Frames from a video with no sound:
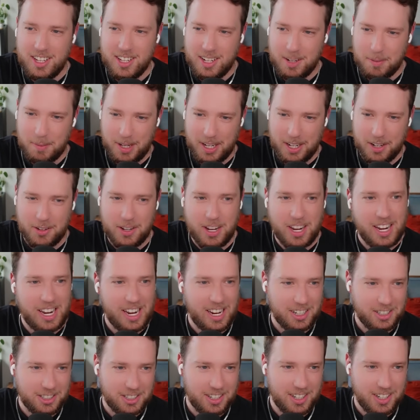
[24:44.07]
I'm like, okay,
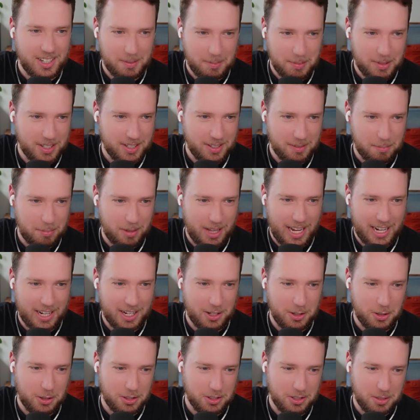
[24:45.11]
yeah, shut up. You're black
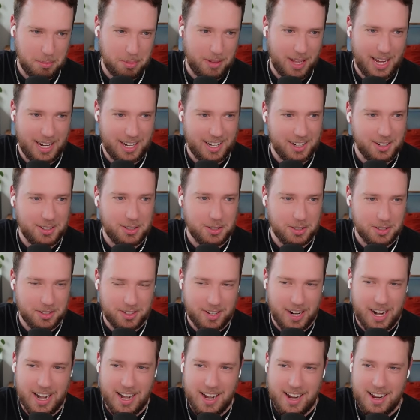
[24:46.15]
and gold to black and gold, right?